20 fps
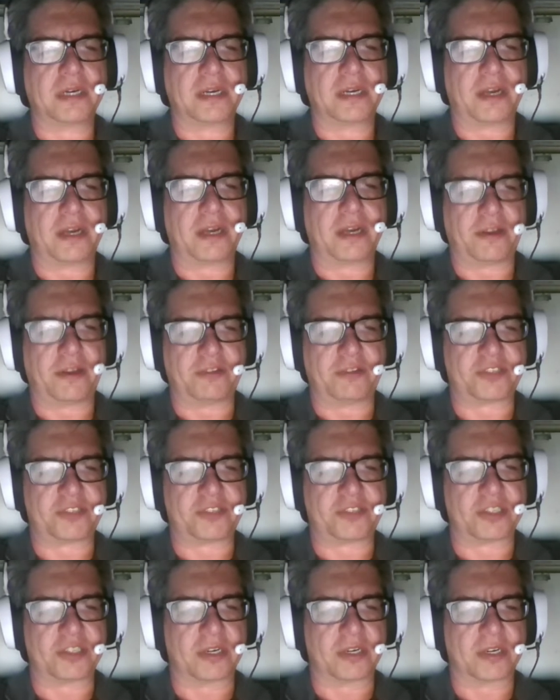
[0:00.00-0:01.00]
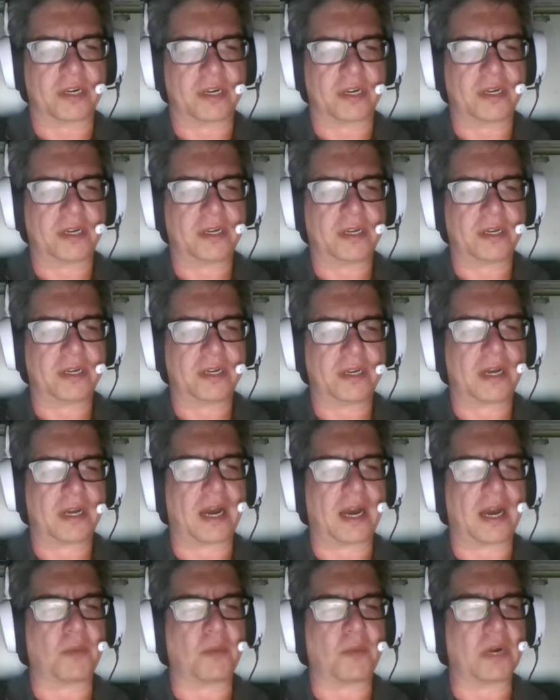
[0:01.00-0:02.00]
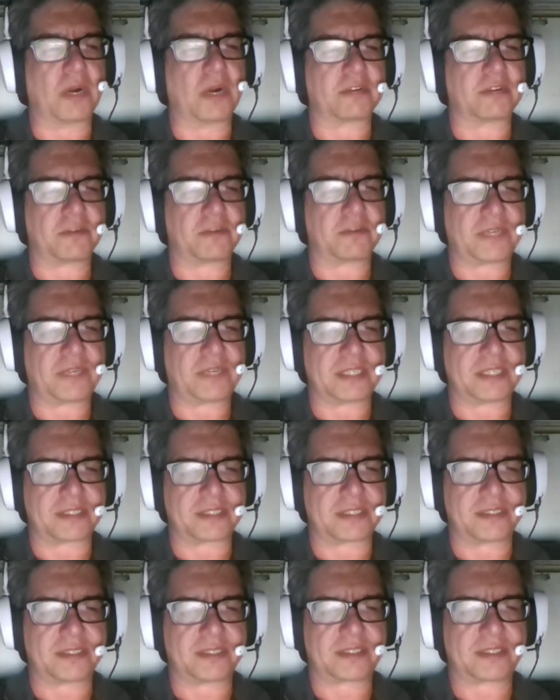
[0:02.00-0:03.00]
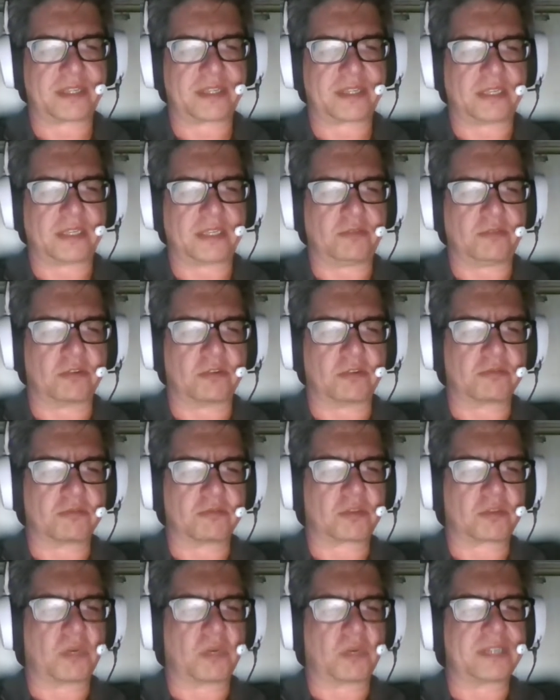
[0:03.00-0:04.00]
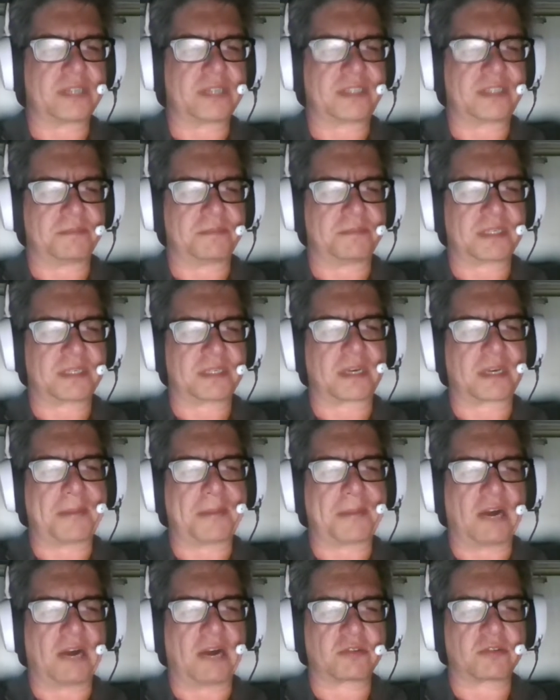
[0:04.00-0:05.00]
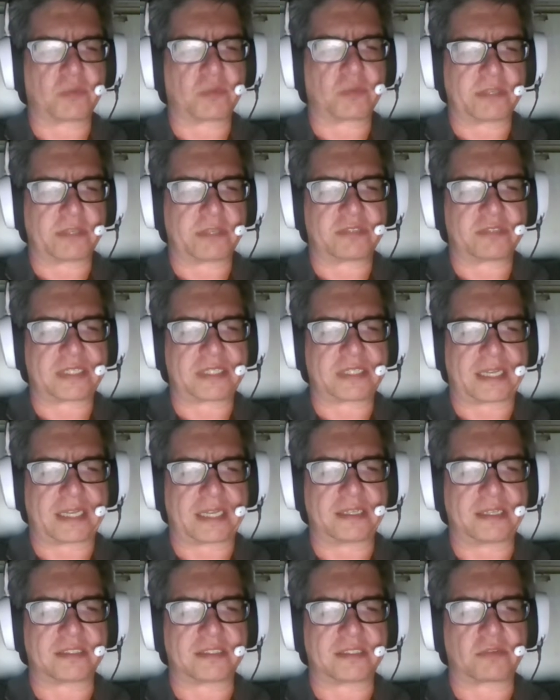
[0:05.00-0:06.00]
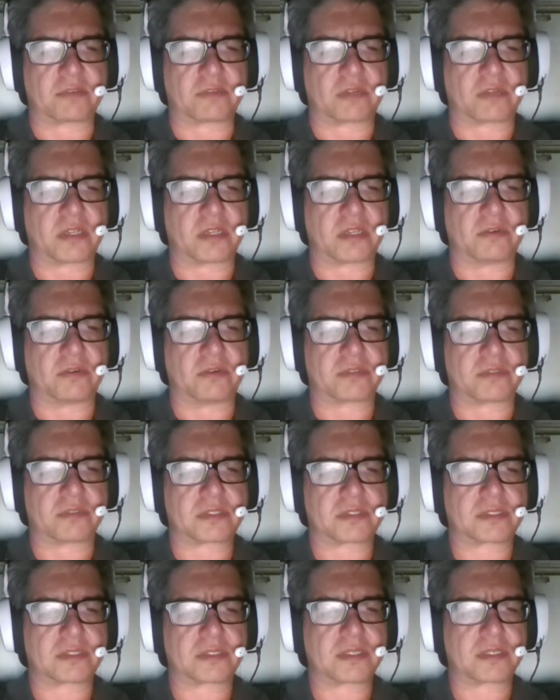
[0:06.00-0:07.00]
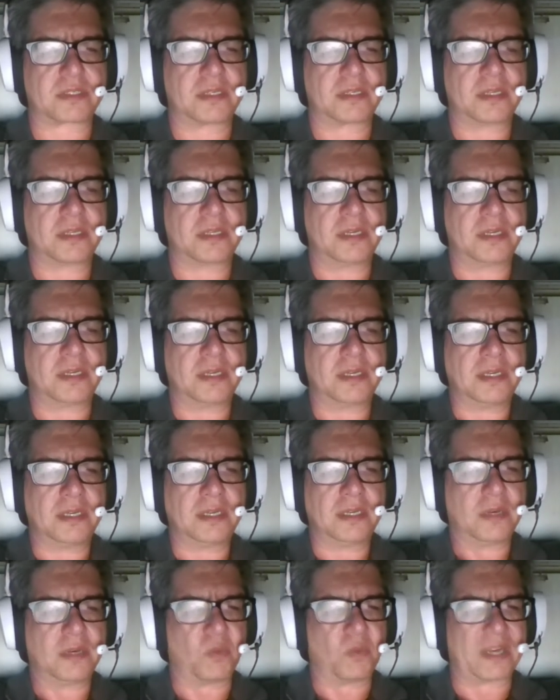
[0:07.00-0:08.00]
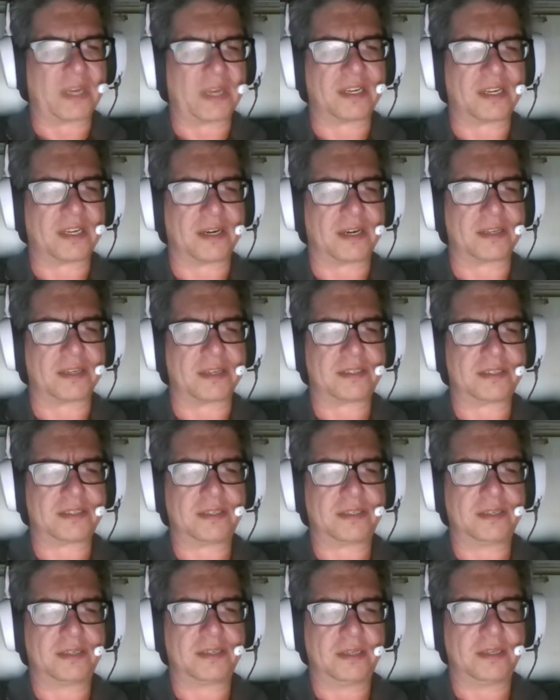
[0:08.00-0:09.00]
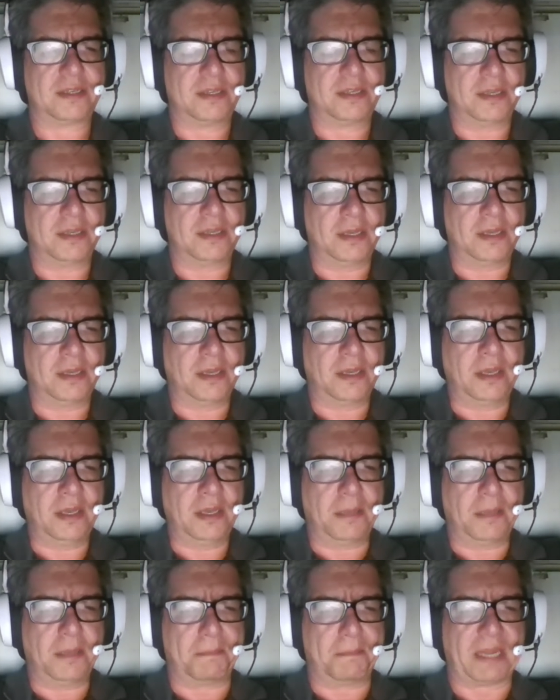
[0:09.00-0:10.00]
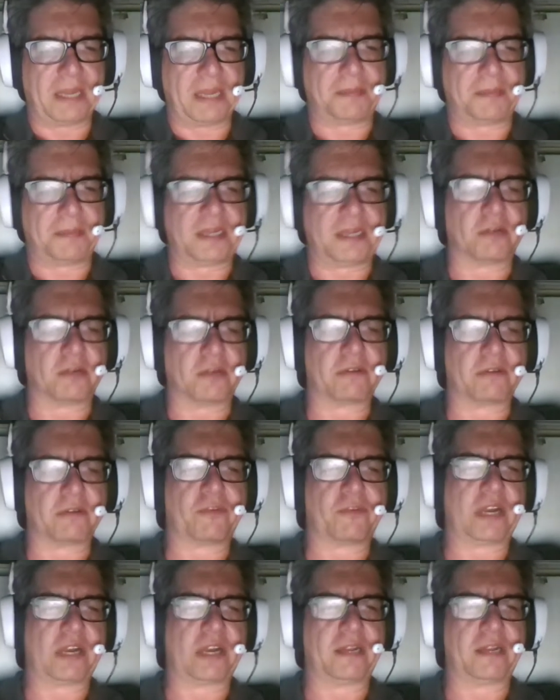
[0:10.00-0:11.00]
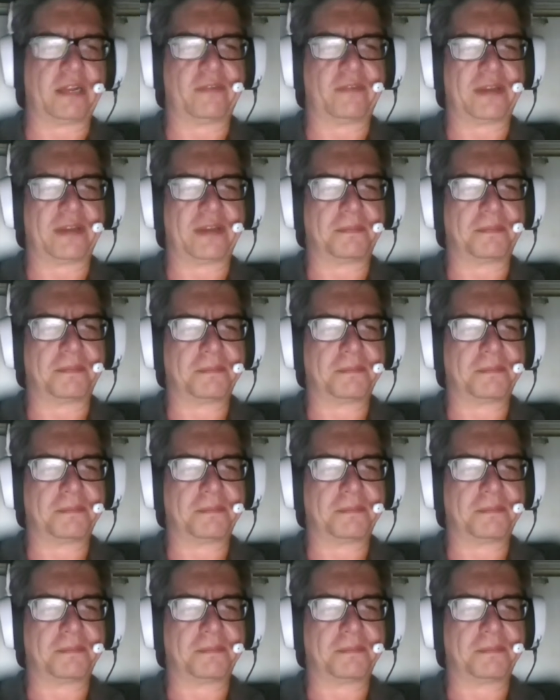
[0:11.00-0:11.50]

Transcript: "Are you sure? I wonder if it isn't that you don't want him to come out while you're standing so close." "Why not?" "Maybe you're afraid of him."